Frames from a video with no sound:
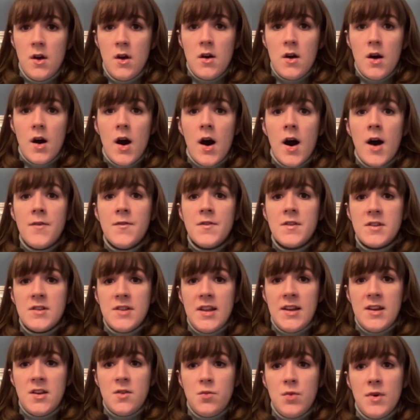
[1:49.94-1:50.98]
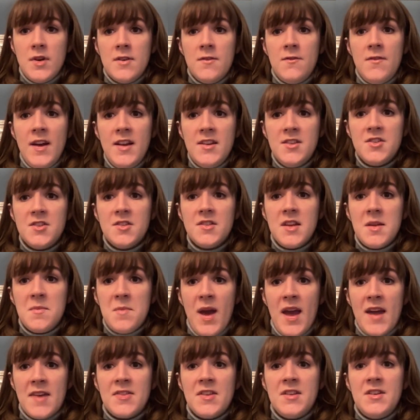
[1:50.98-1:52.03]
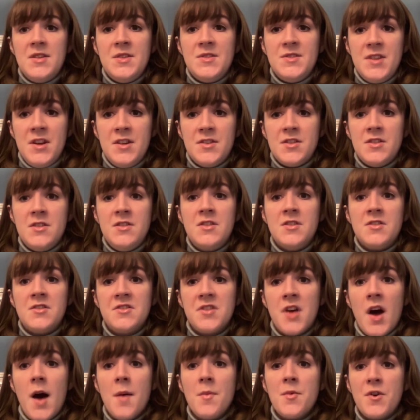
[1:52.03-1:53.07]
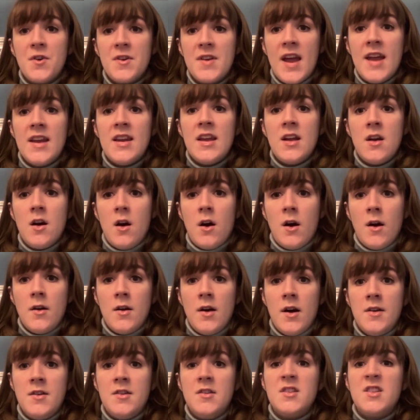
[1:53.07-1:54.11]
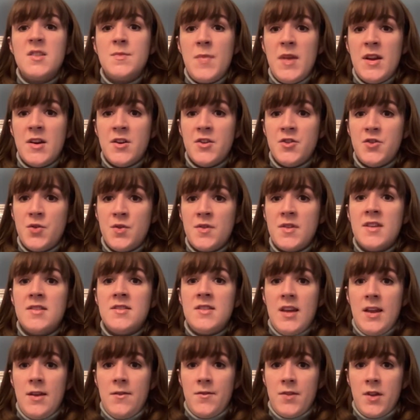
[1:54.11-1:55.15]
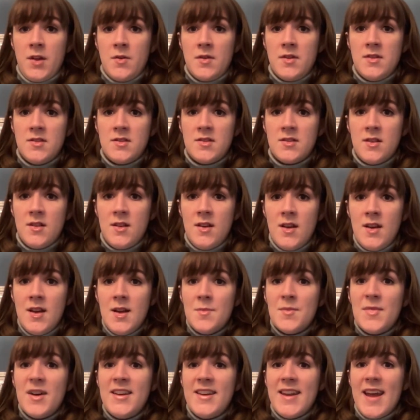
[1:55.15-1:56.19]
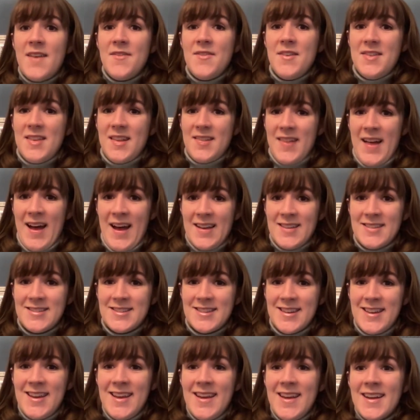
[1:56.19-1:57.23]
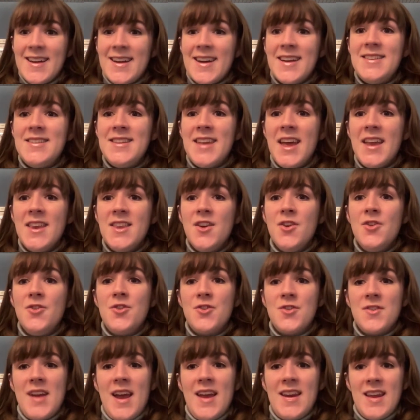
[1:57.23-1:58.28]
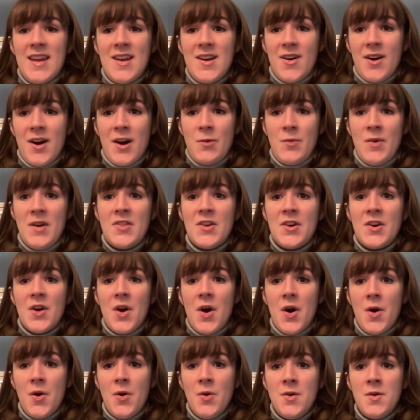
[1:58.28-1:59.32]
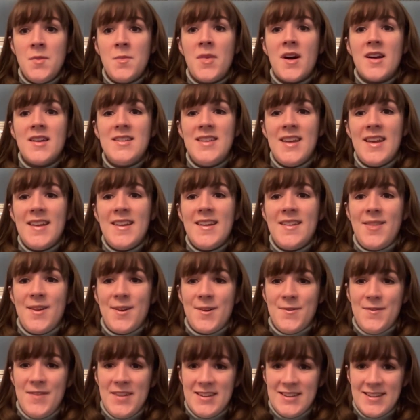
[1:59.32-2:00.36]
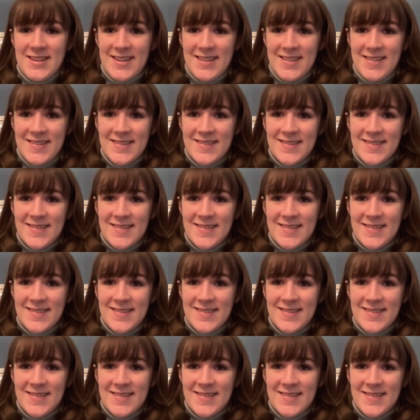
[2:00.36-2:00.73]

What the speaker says: Af Klint would eventually make the decision to stop creating art under spiritualist influence, but nevertheless continued creating art with her own particular vision.